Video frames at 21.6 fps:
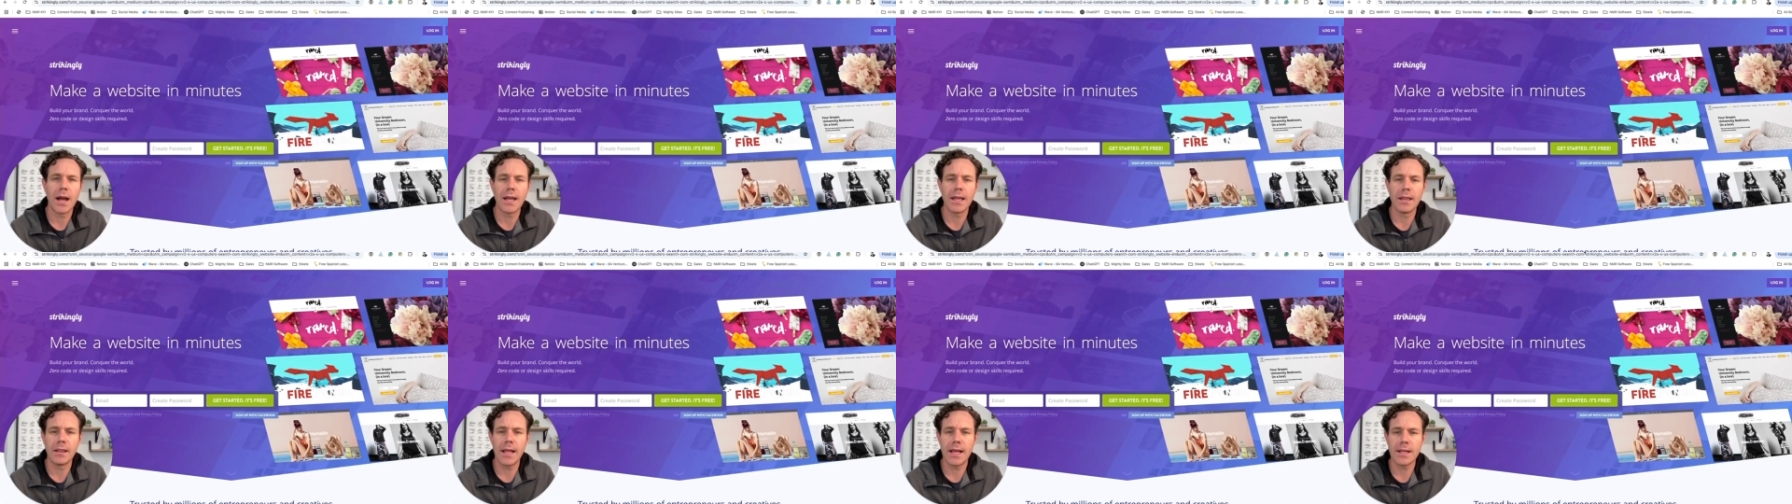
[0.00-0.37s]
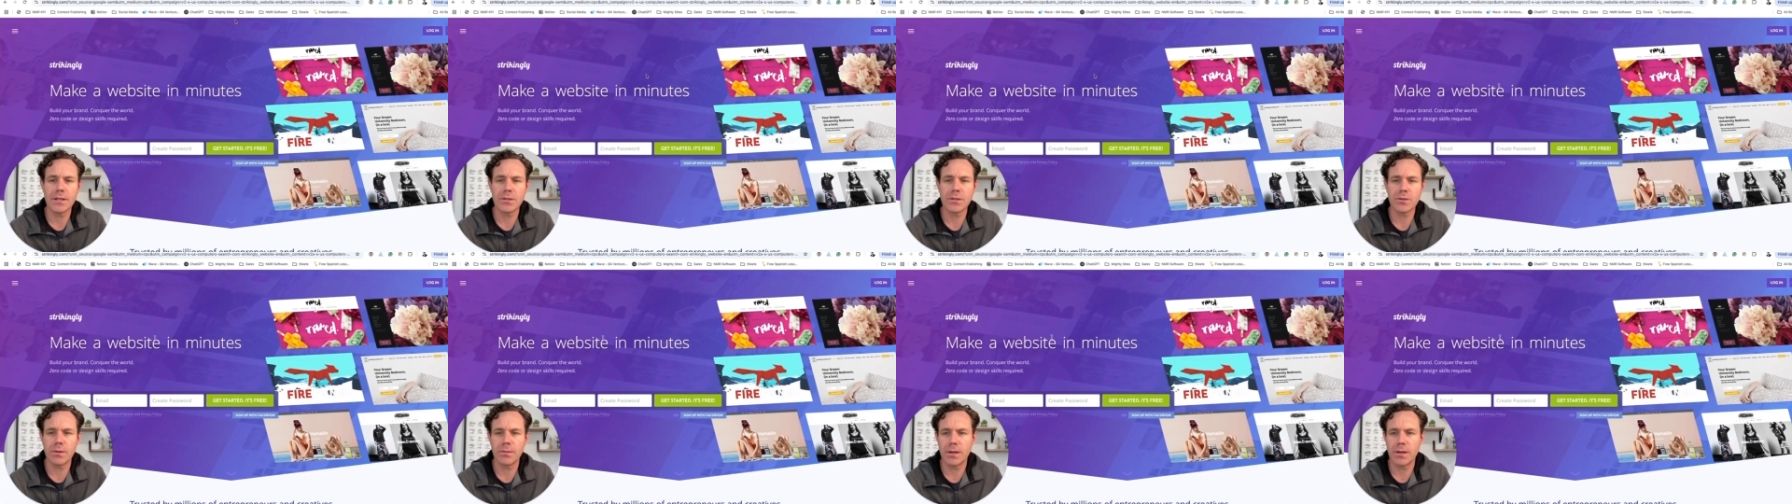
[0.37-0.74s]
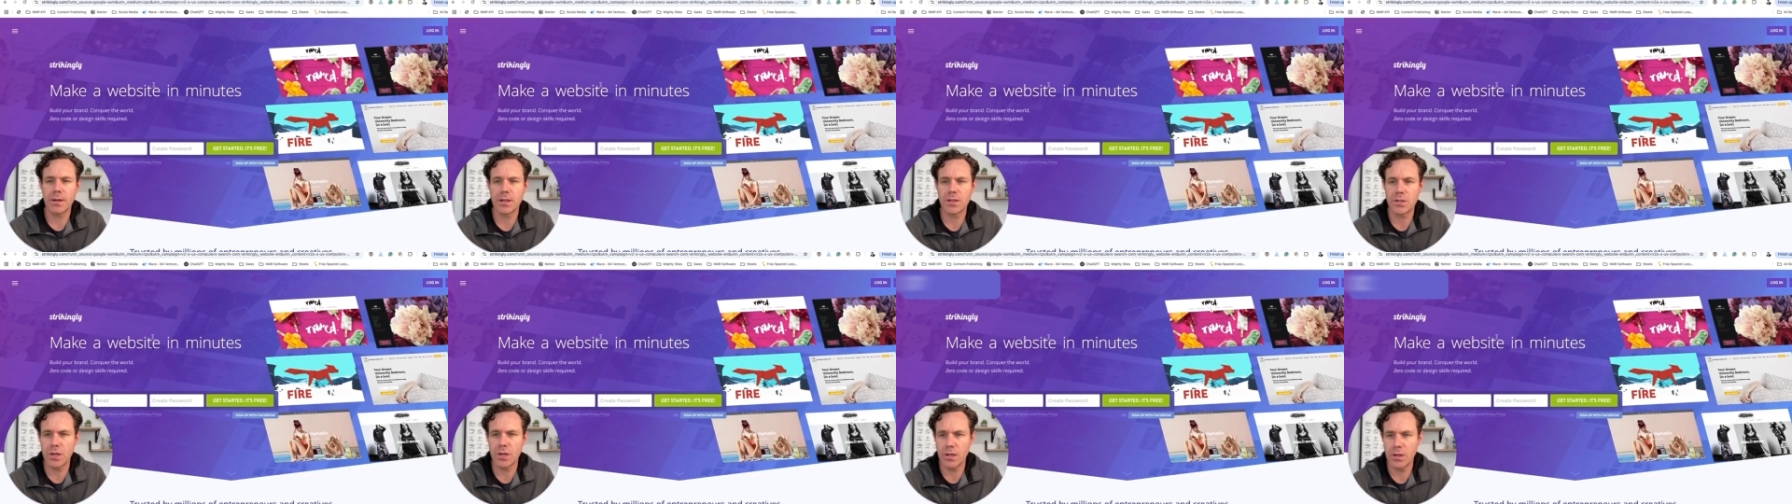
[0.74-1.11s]
last one I'm going to
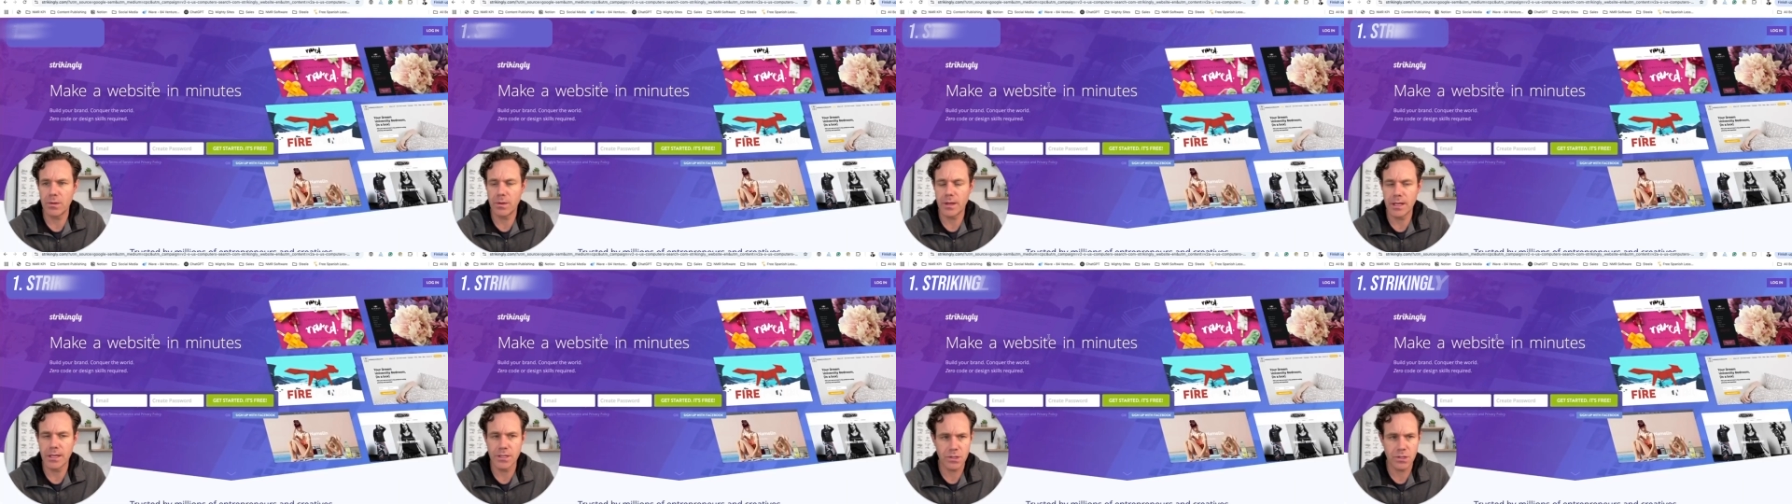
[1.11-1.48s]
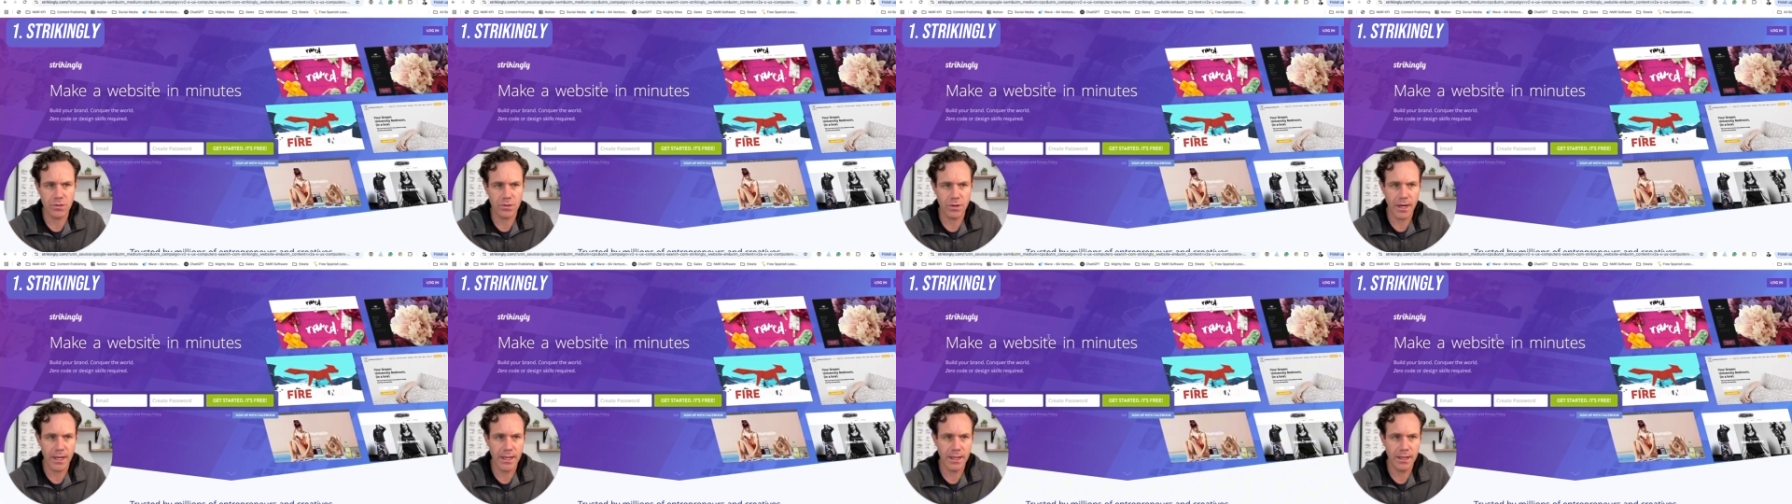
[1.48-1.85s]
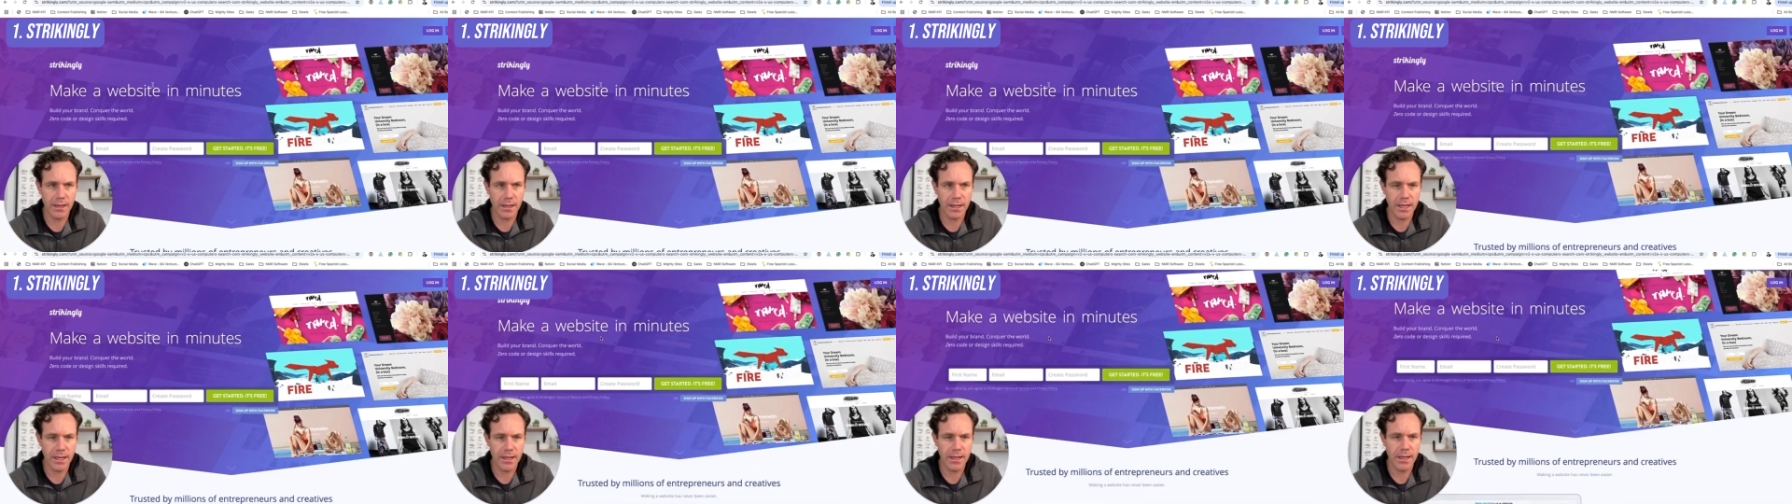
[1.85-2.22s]
show you is
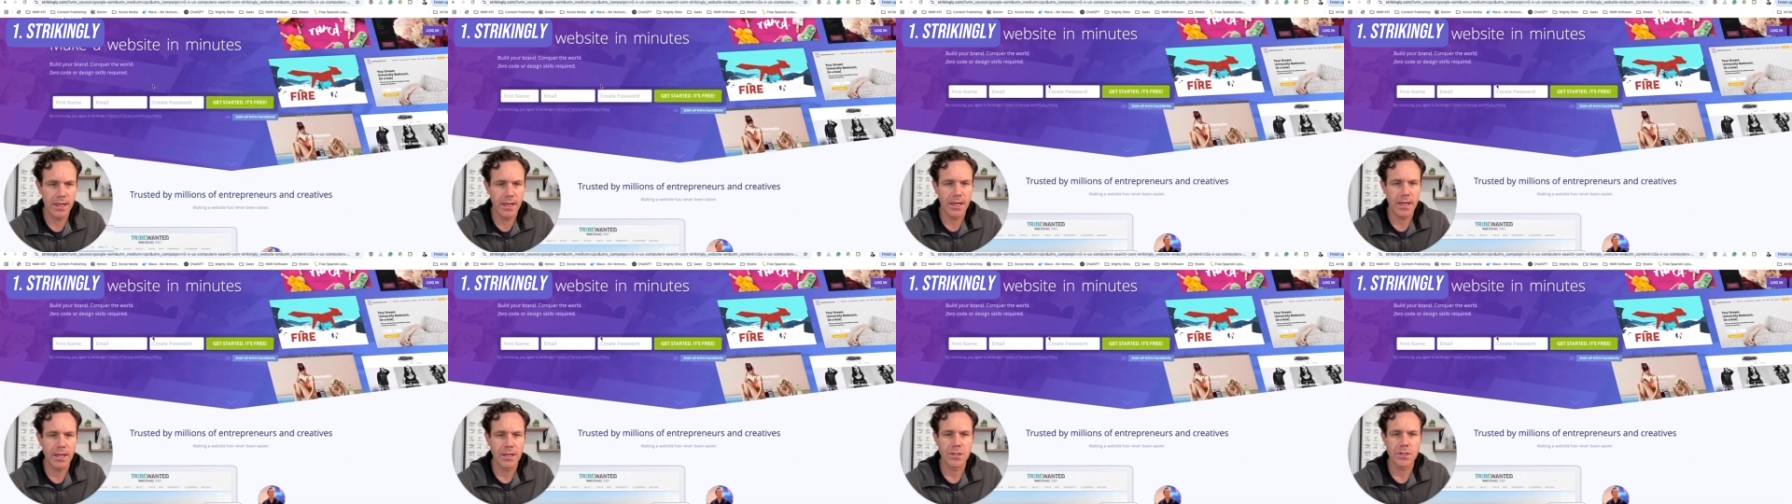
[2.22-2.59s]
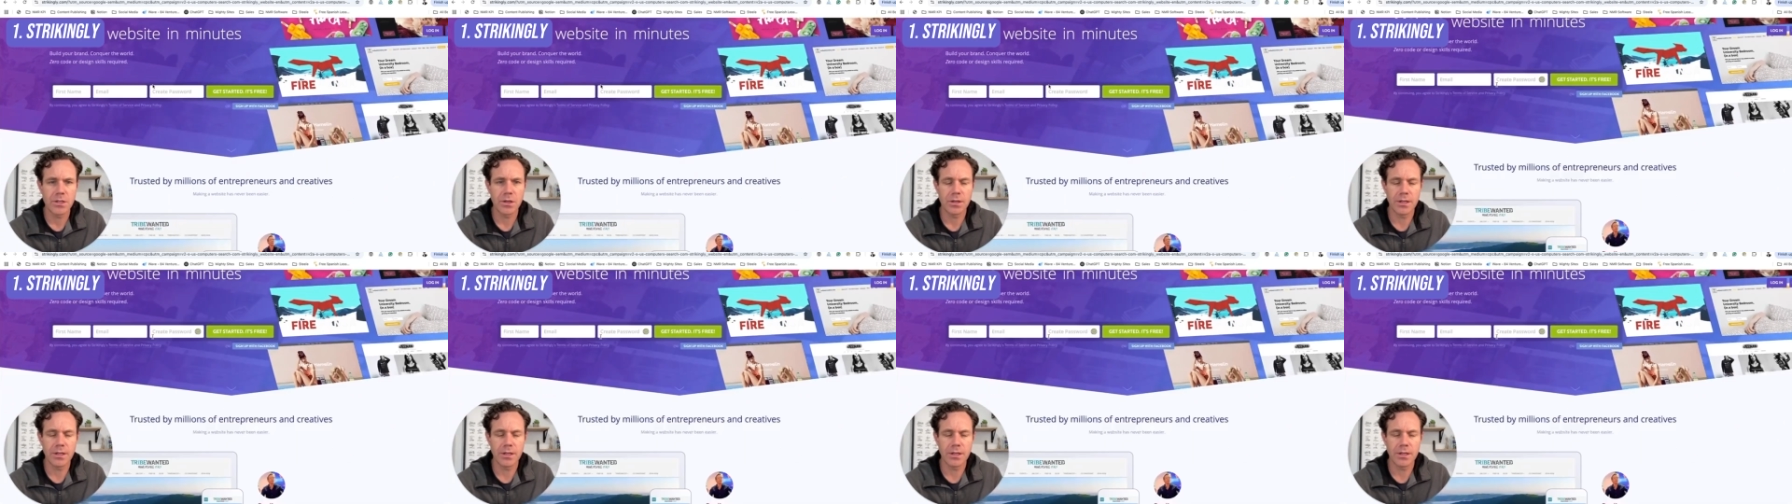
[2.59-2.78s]
Strikingly. So this is